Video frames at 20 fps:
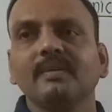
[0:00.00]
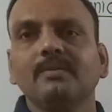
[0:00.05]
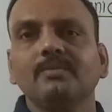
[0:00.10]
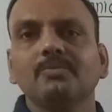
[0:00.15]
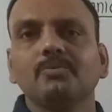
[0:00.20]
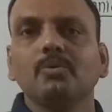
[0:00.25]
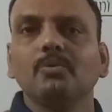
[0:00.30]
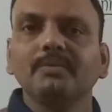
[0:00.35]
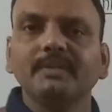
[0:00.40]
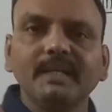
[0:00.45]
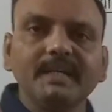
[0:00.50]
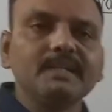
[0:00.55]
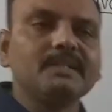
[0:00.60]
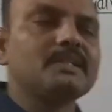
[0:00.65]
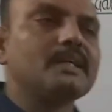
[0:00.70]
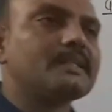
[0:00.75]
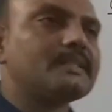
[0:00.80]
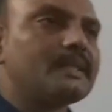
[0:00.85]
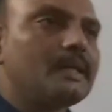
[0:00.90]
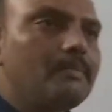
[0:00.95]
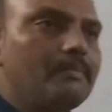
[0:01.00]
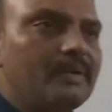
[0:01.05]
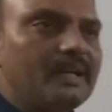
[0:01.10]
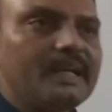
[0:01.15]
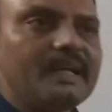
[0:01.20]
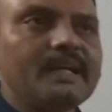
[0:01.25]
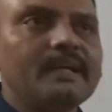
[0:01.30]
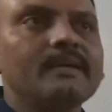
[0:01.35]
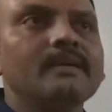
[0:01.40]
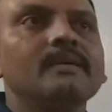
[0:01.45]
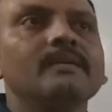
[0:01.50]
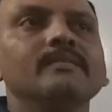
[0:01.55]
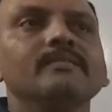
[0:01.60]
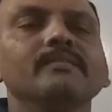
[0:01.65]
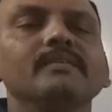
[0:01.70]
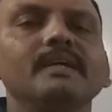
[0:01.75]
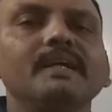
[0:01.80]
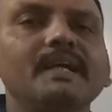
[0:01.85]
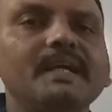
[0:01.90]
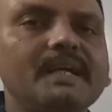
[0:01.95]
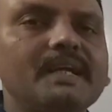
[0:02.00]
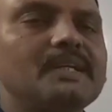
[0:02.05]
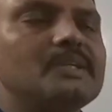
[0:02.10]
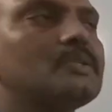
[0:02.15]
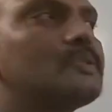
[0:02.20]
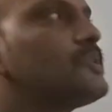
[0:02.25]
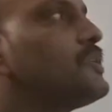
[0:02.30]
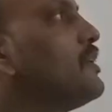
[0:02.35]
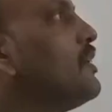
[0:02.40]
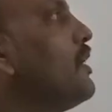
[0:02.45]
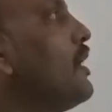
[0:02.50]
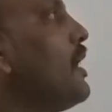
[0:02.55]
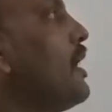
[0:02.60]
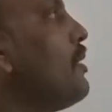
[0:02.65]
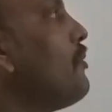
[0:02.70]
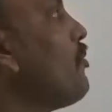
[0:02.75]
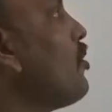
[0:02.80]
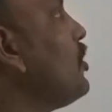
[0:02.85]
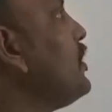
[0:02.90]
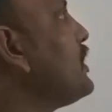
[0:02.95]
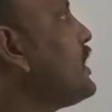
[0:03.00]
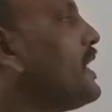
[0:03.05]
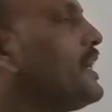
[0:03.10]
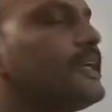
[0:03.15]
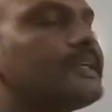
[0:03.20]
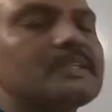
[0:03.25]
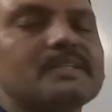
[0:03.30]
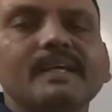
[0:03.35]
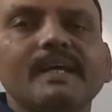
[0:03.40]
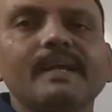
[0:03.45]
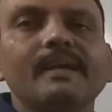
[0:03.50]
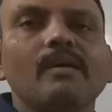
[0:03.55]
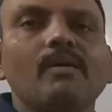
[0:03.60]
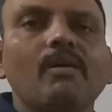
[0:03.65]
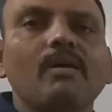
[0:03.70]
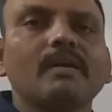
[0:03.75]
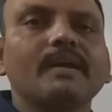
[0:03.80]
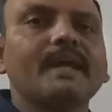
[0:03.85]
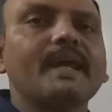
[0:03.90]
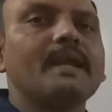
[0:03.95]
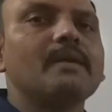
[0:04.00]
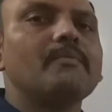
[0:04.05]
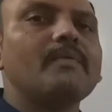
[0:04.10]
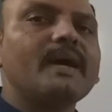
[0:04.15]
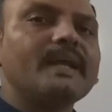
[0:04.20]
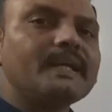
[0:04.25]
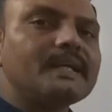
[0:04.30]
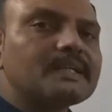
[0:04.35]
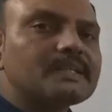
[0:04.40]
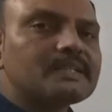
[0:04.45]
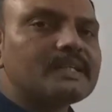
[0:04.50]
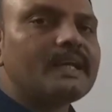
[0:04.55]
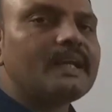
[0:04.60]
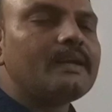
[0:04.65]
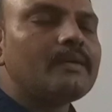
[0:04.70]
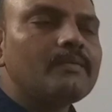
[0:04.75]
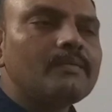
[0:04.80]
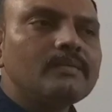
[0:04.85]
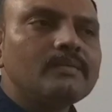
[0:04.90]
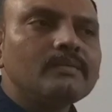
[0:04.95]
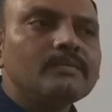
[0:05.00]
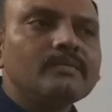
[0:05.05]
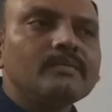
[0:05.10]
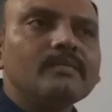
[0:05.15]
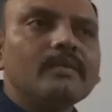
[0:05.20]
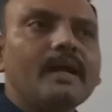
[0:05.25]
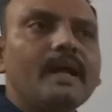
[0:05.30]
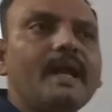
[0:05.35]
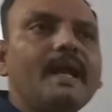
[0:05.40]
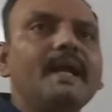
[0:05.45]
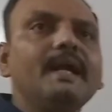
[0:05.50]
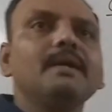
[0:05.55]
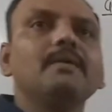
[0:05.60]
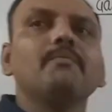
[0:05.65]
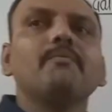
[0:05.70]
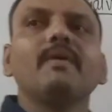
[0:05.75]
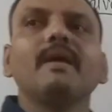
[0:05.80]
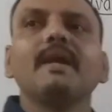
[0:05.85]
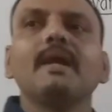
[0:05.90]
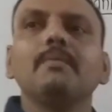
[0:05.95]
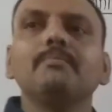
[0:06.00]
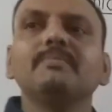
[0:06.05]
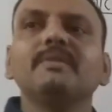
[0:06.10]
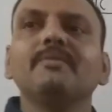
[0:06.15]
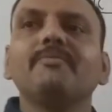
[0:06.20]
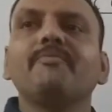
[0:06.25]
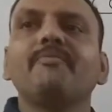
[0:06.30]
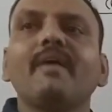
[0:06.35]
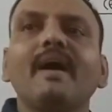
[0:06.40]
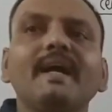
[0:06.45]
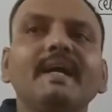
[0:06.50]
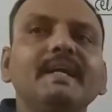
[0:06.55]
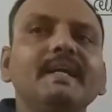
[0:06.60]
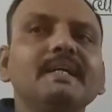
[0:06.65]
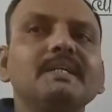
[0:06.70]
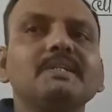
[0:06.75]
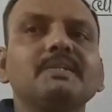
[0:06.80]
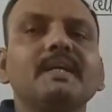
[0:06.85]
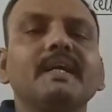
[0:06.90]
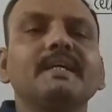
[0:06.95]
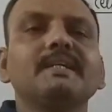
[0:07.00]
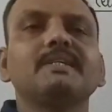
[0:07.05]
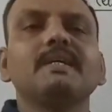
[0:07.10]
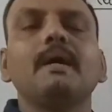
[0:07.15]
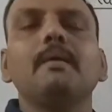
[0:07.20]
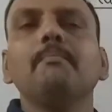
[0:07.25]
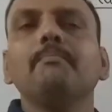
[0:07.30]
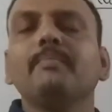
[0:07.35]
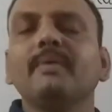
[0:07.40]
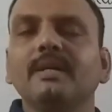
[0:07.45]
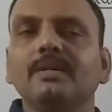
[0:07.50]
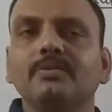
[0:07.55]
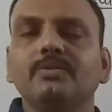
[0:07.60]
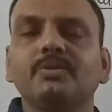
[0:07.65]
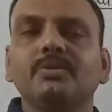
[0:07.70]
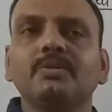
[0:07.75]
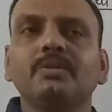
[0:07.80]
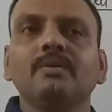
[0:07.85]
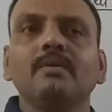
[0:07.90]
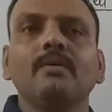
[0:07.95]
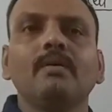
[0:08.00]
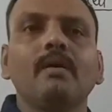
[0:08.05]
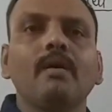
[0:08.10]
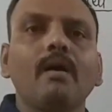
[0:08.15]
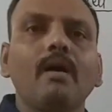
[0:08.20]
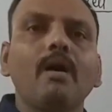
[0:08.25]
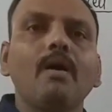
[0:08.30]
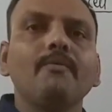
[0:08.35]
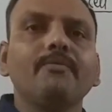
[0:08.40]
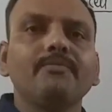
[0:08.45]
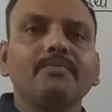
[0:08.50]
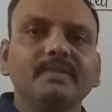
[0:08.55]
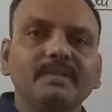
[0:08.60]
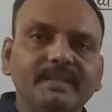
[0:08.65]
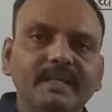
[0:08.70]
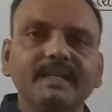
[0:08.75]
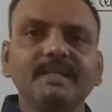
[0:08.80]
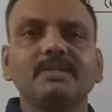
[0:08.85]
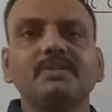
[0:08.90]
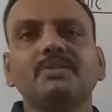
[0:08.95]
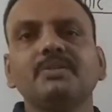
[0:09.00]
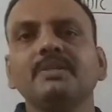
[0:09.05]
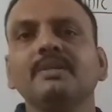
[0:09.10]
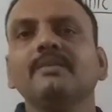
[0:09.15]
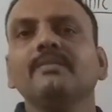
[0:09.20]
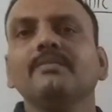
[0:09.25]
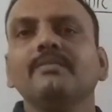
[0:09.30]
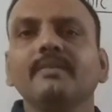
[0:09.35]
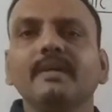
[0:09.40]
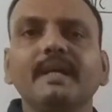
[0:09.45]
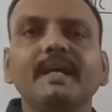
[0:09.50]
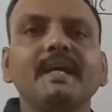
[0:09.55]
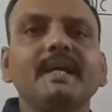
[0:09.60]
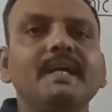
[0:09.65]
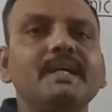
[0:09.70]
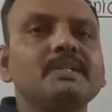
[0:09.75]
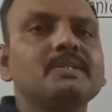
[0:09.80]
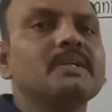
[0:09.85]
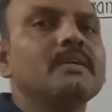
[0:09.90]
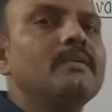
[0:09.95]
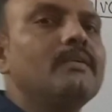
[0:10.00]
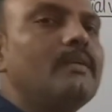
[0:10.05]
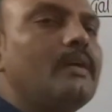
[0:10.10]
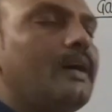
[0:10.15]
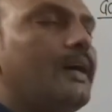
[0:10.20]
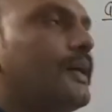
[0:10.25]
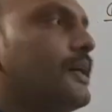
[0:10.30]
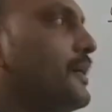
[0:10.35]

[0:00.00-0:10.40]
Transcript: So this assembly is a voltaic cell or galvanic cell, and one of the finest examples of this is a